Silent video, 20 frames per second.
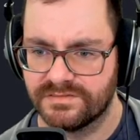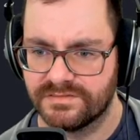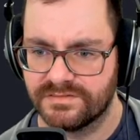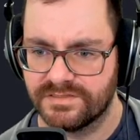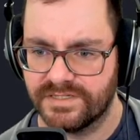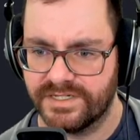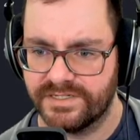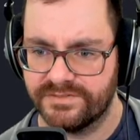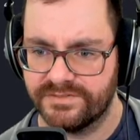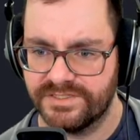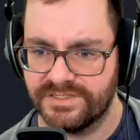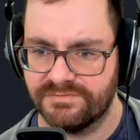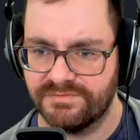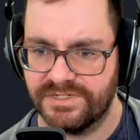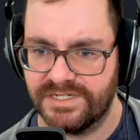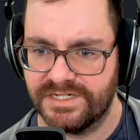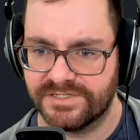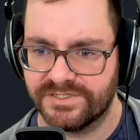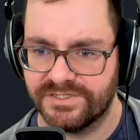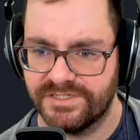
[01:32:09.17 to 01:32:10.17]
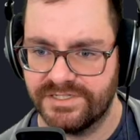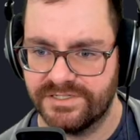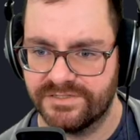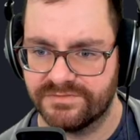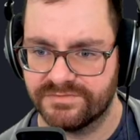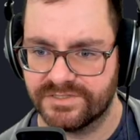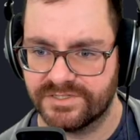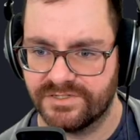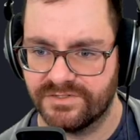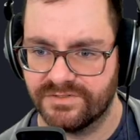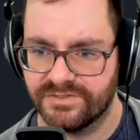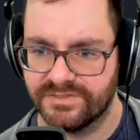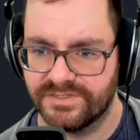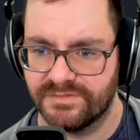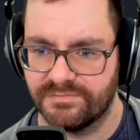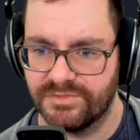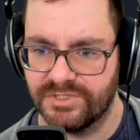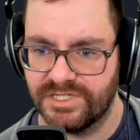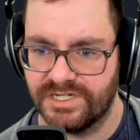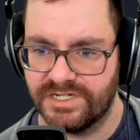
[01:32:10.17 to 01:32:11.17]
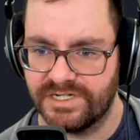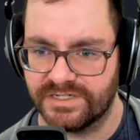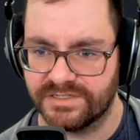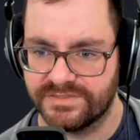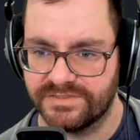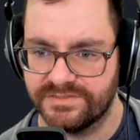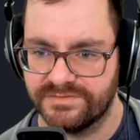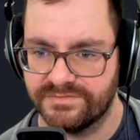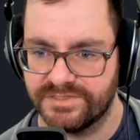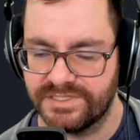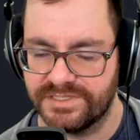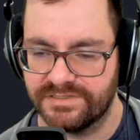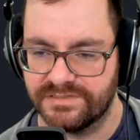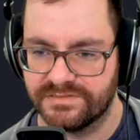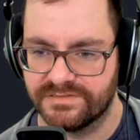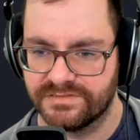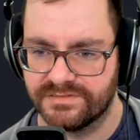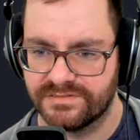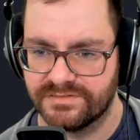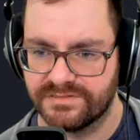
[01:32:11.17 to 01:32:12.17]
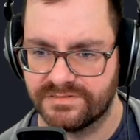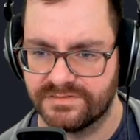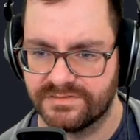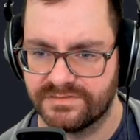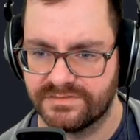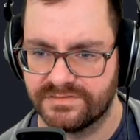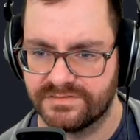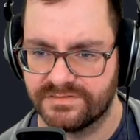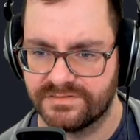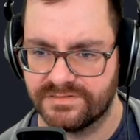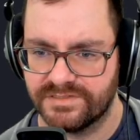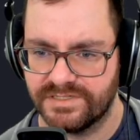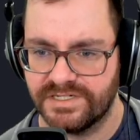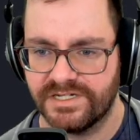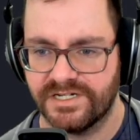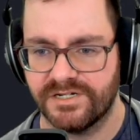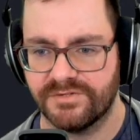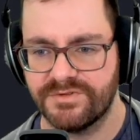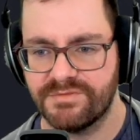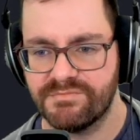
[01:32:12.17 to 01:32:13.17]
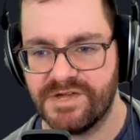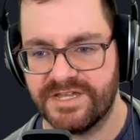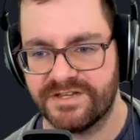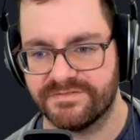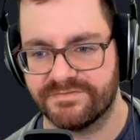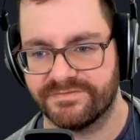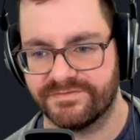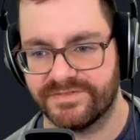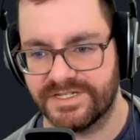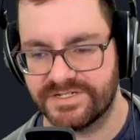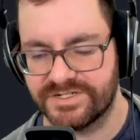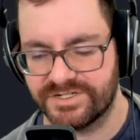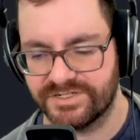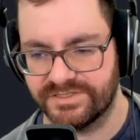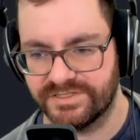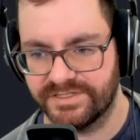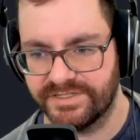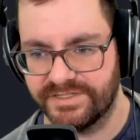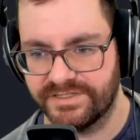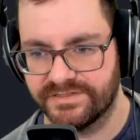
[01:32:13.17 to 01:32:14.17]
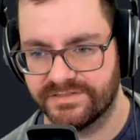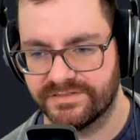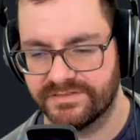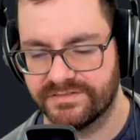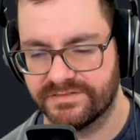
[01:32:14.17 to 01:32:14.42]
I don't think we actually need to record the block, do we? We might eventually.